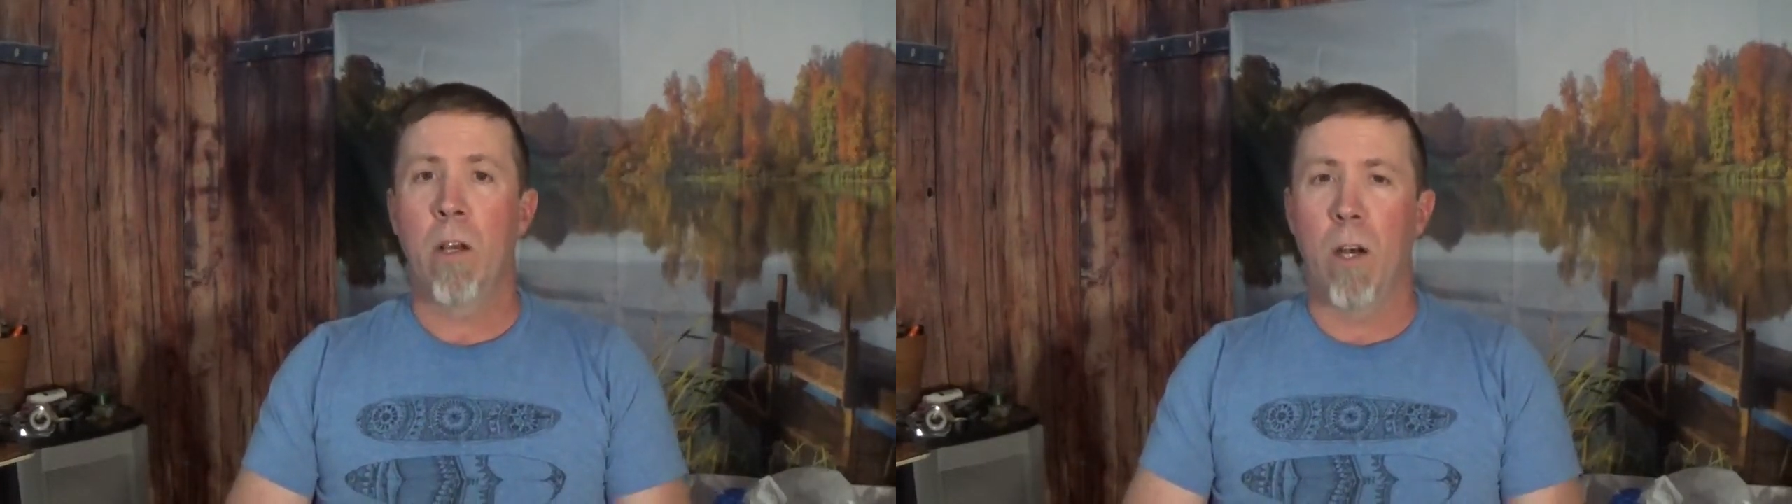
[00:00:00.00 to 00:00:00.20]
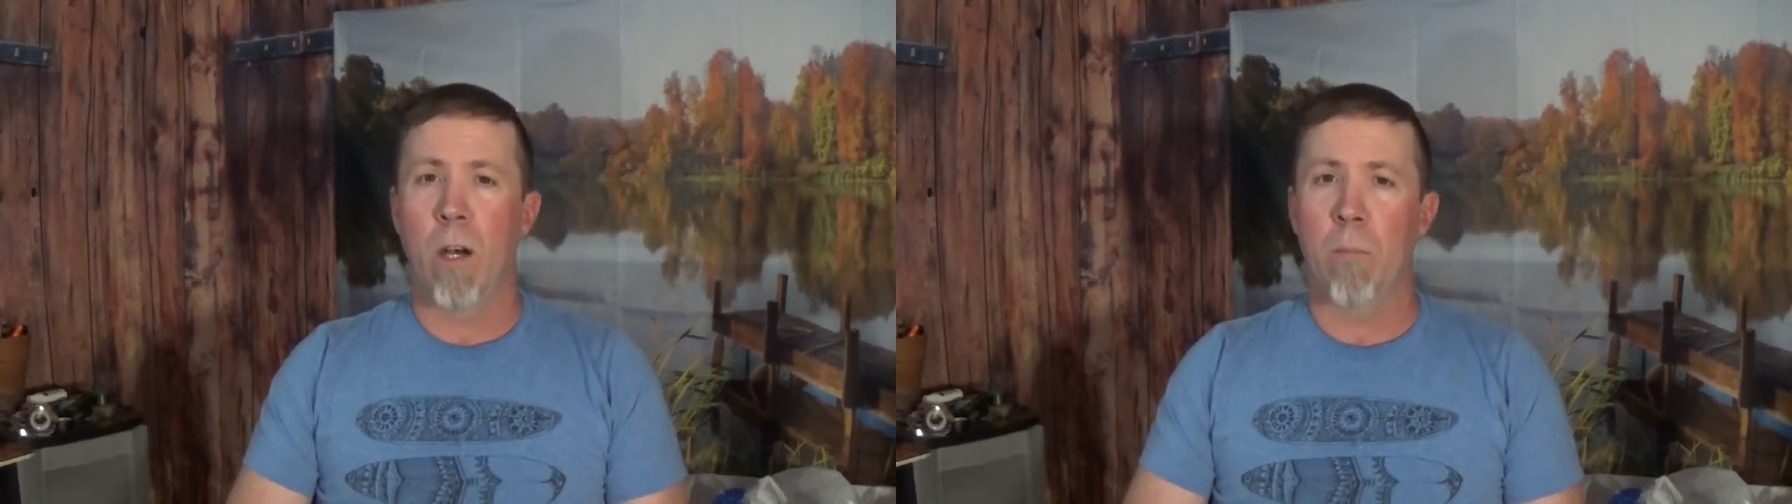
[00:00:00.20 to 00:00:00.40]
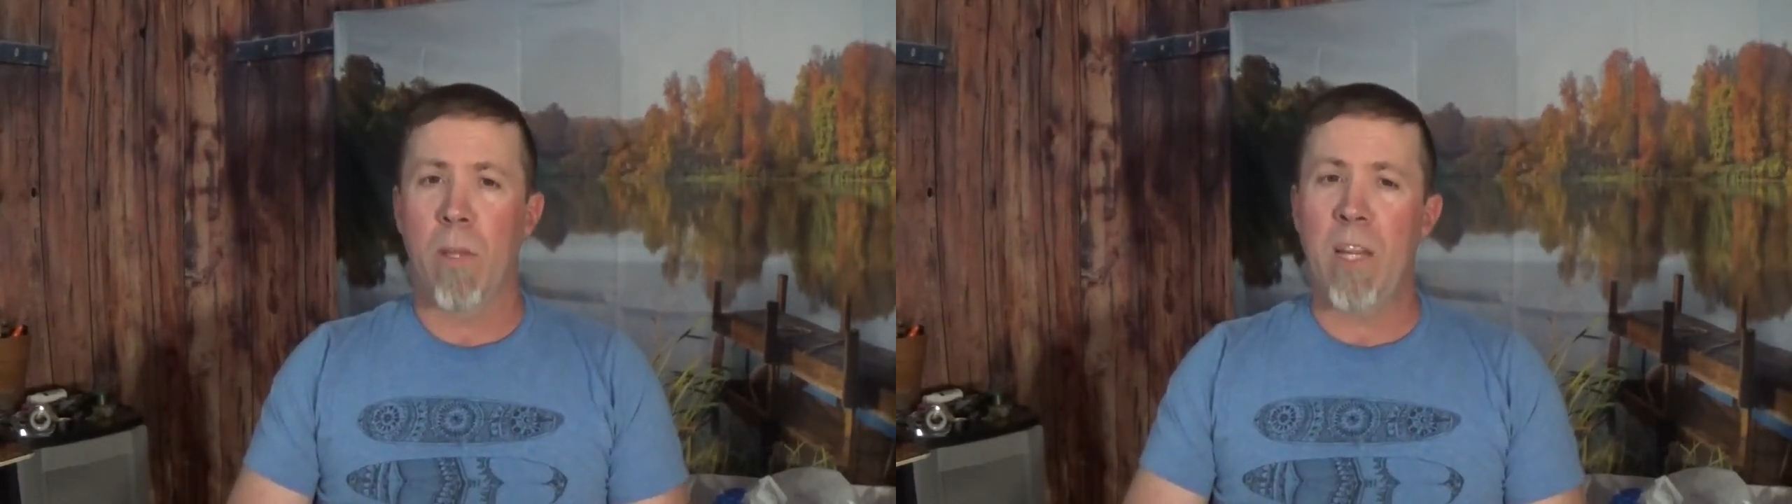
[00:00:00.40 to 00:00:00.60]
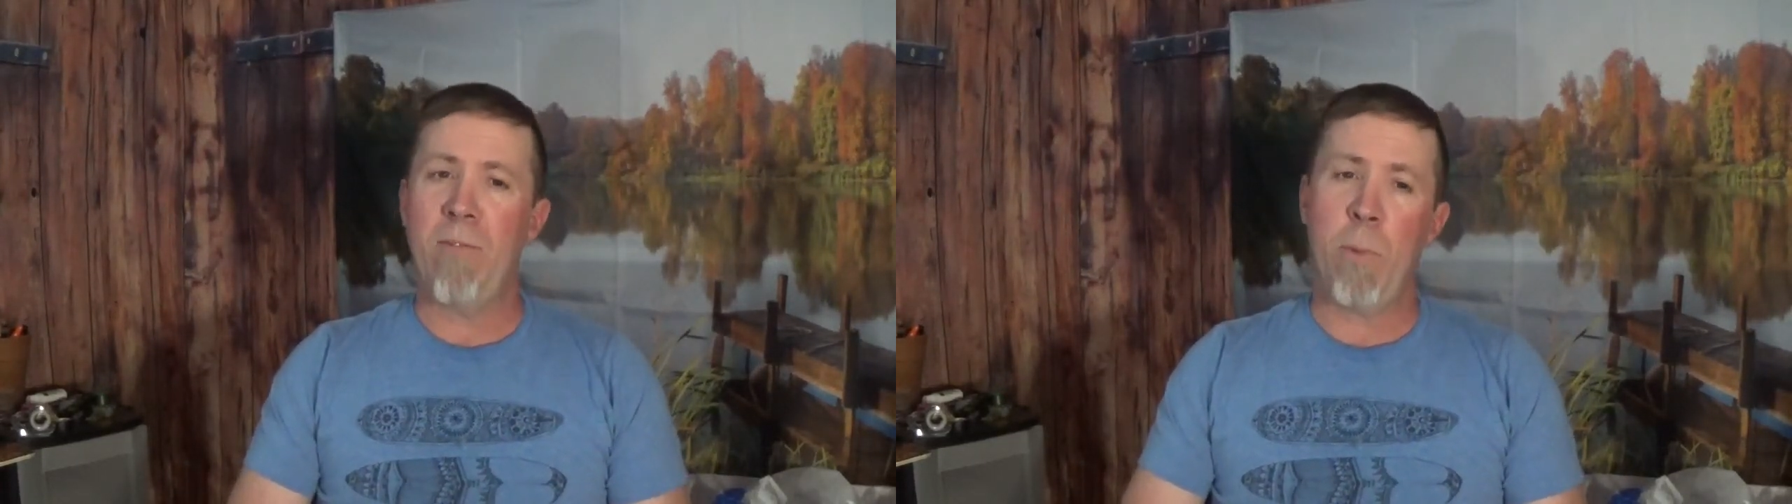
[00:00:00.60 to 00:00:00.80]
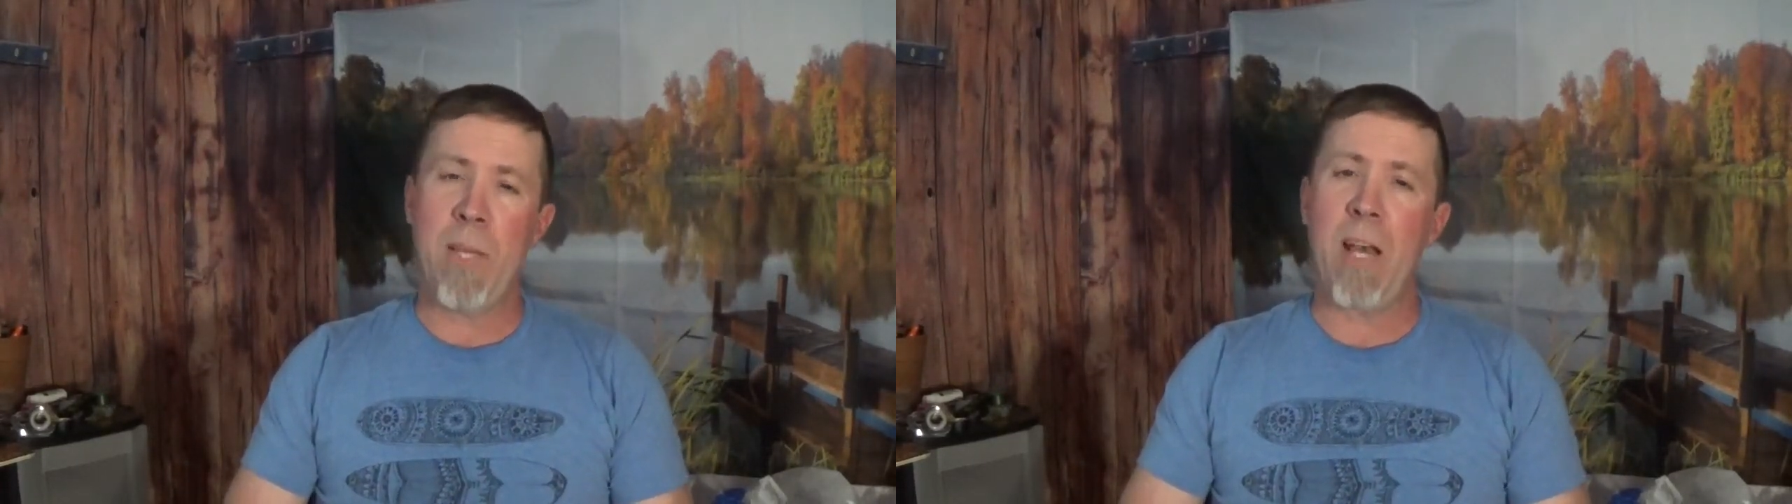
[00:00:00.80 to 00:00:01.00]
And
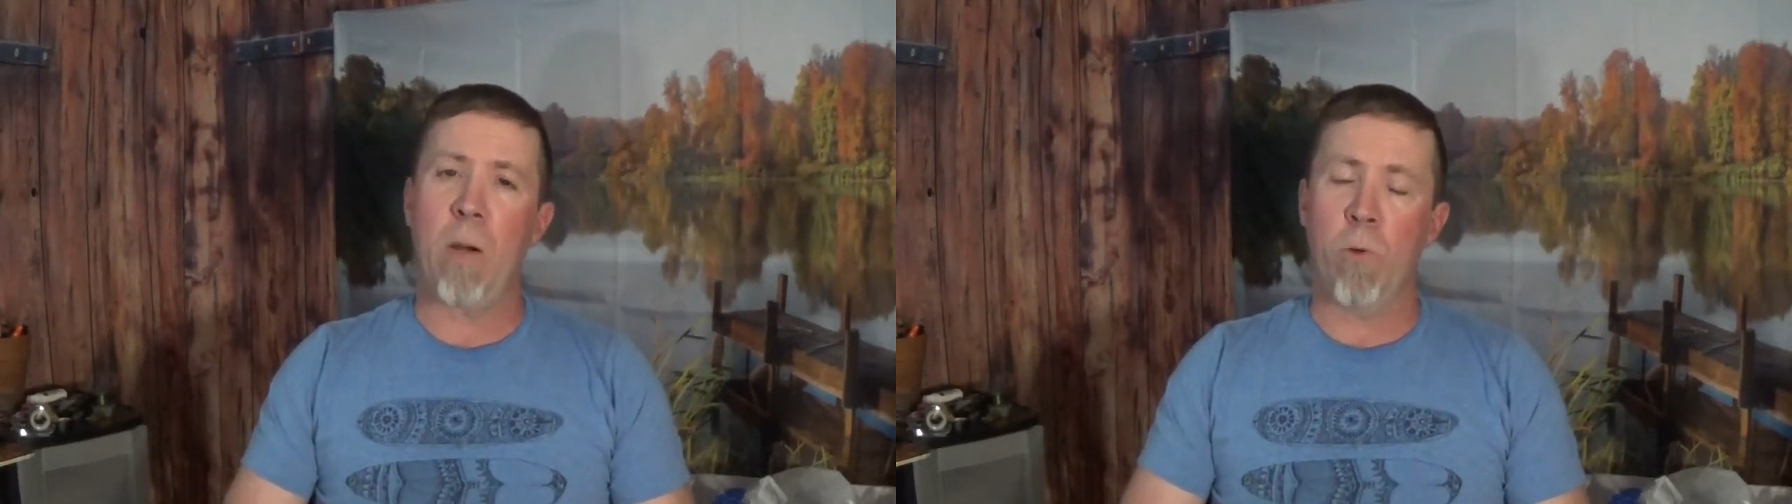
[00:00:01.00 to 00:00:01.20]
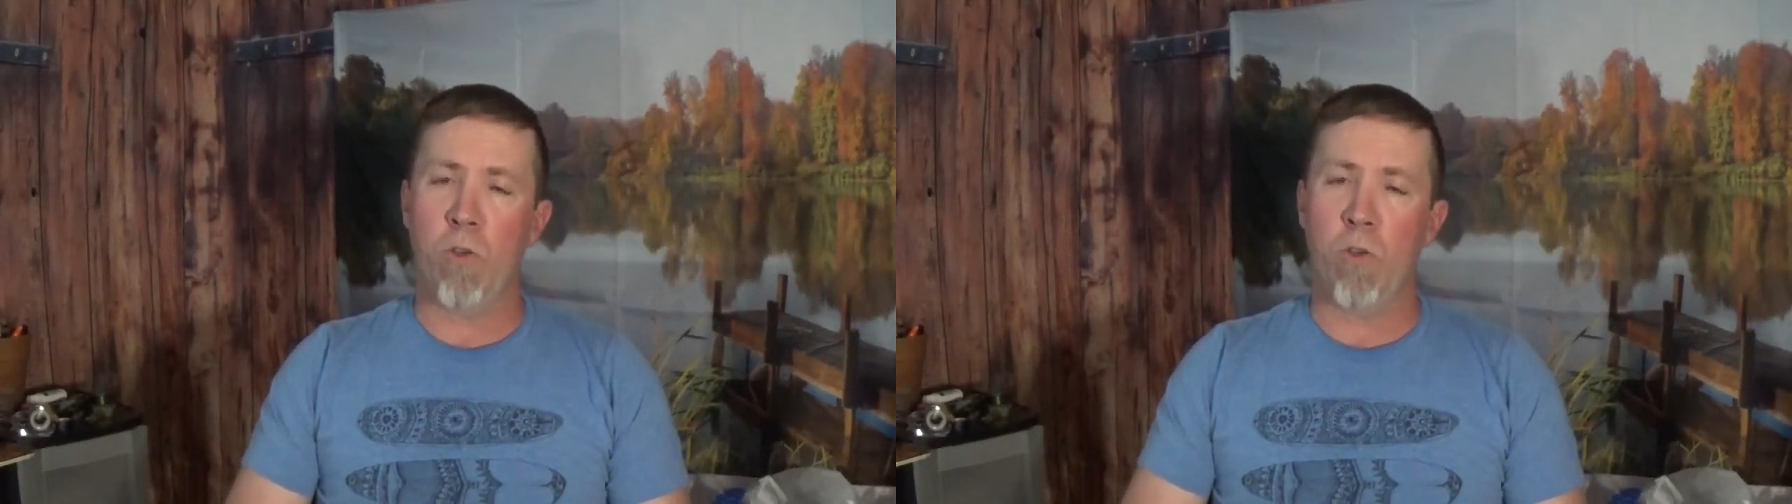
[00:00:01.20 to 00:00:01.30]
even with that, I will